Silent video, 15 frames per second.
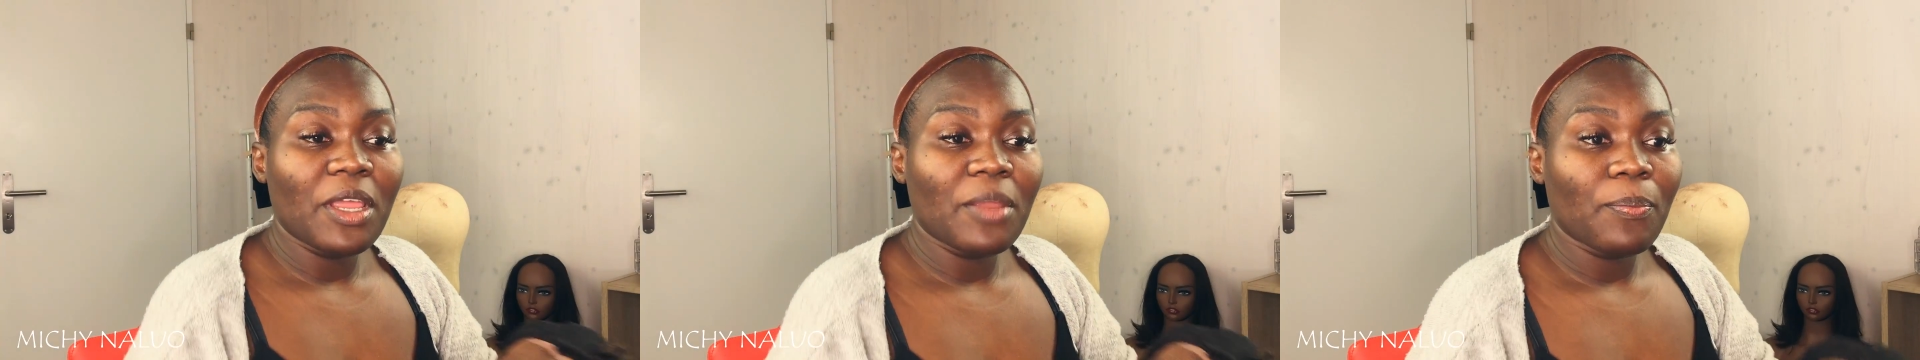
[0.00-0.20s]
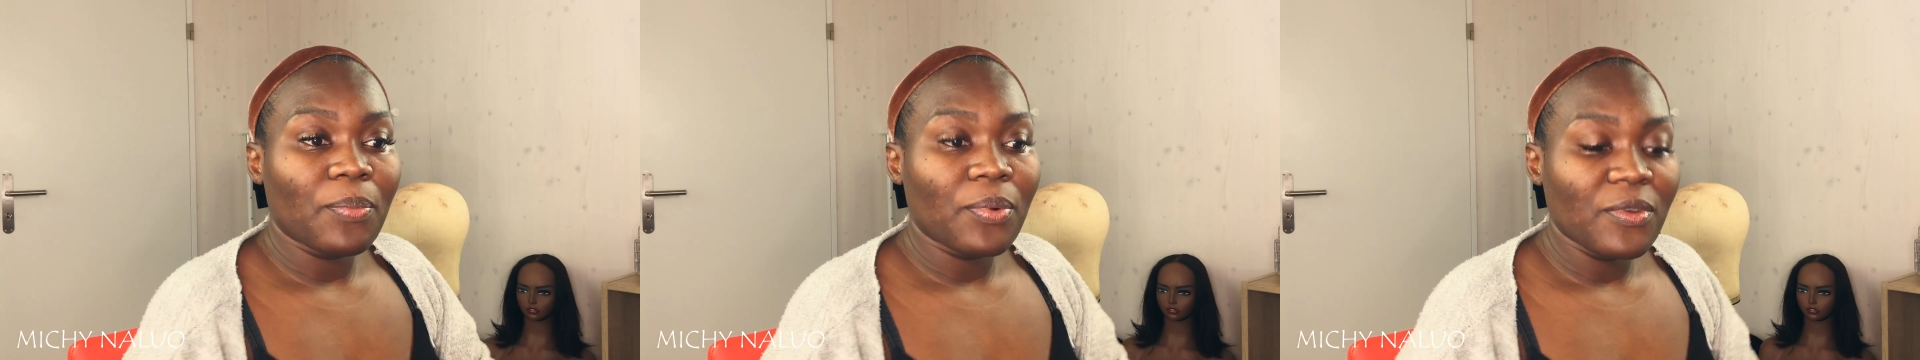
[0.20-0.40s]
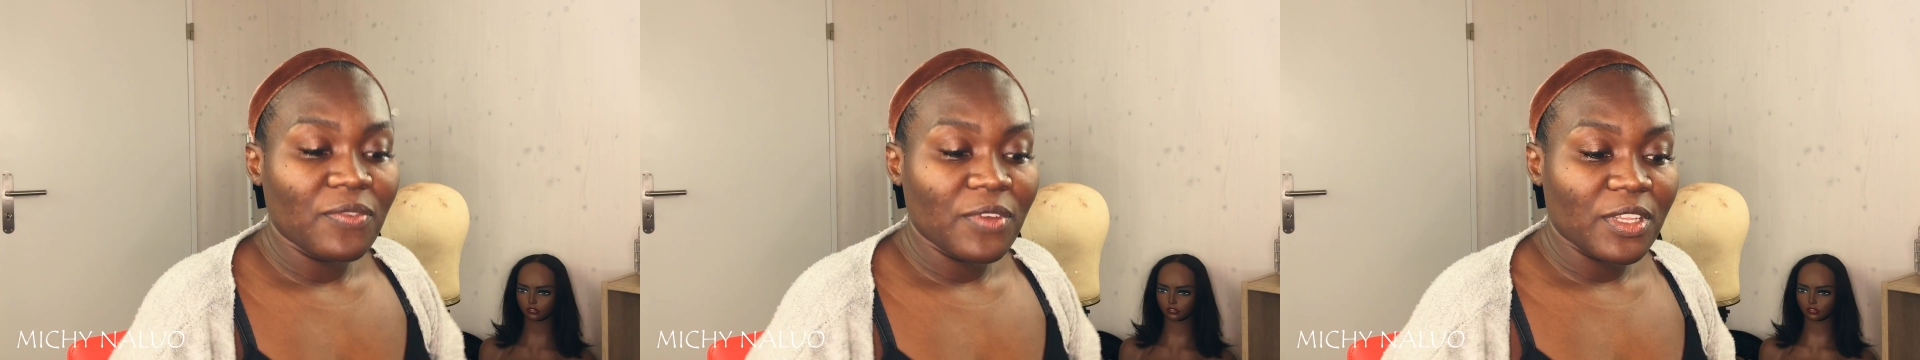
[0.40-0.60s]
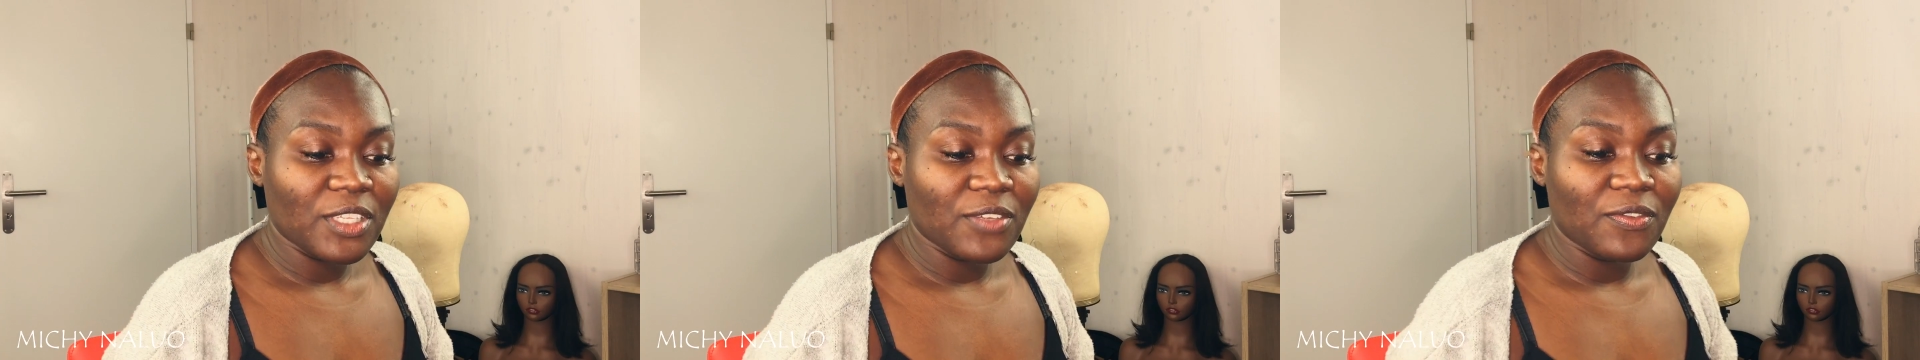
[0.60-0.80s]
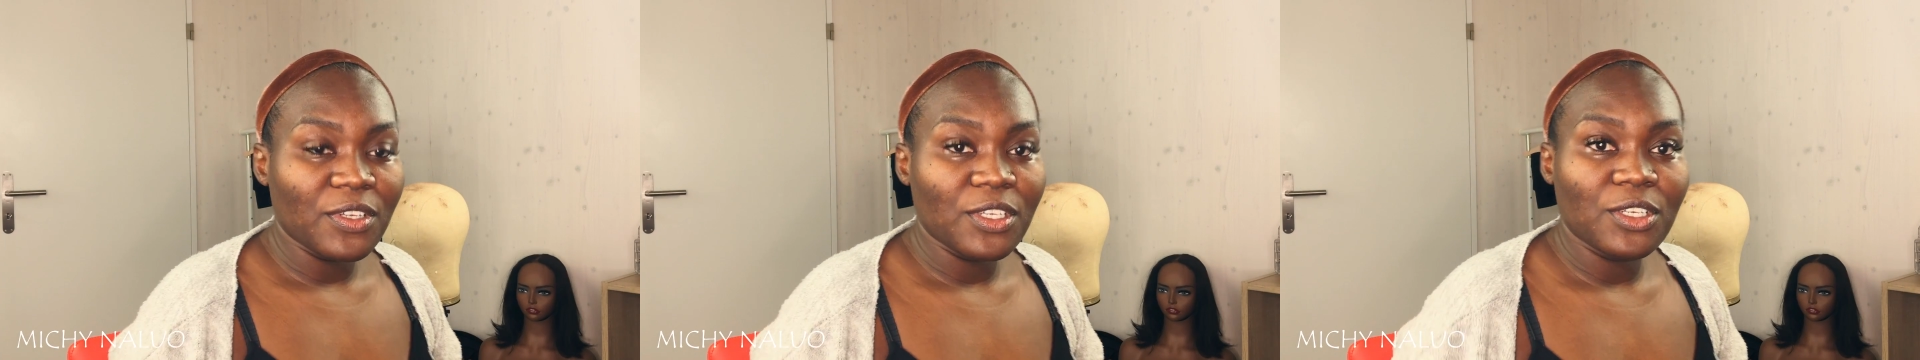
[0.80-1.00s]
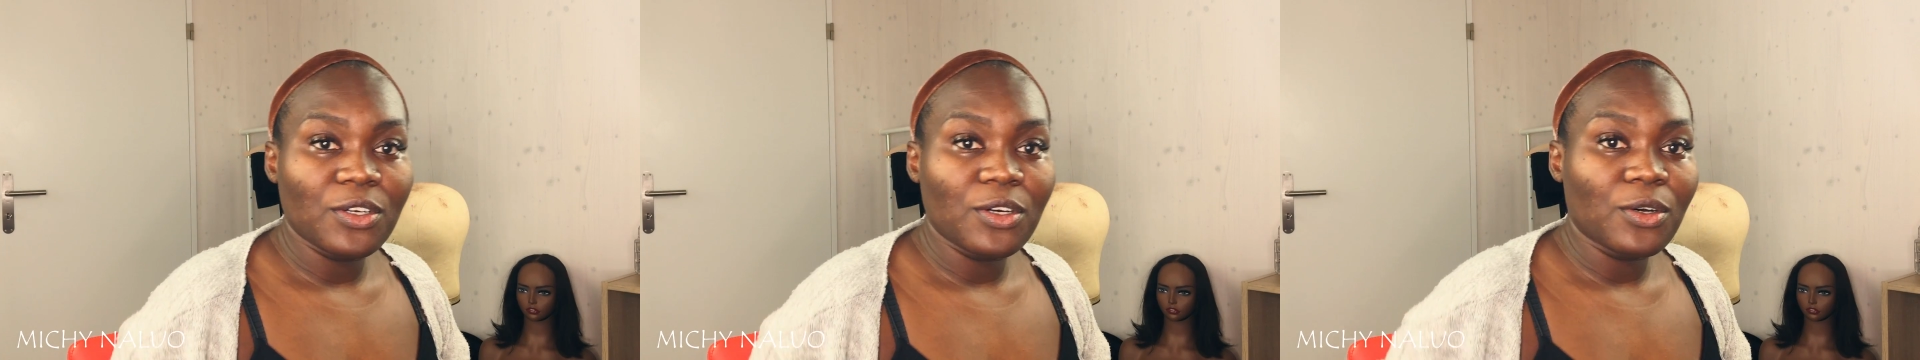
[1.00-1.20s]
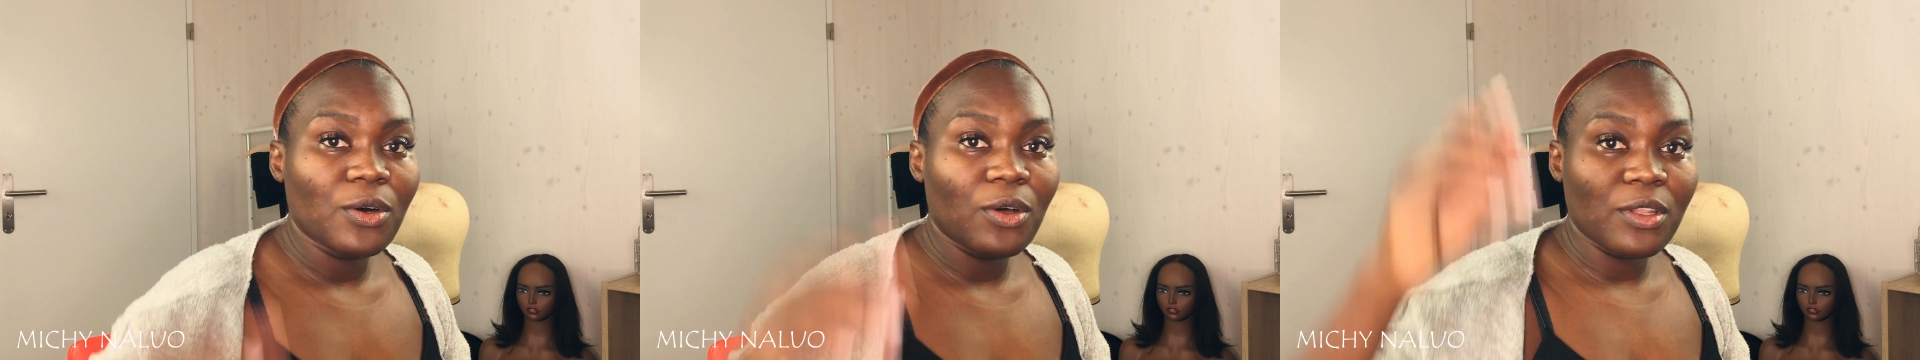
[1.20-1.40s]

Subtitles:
previous video on the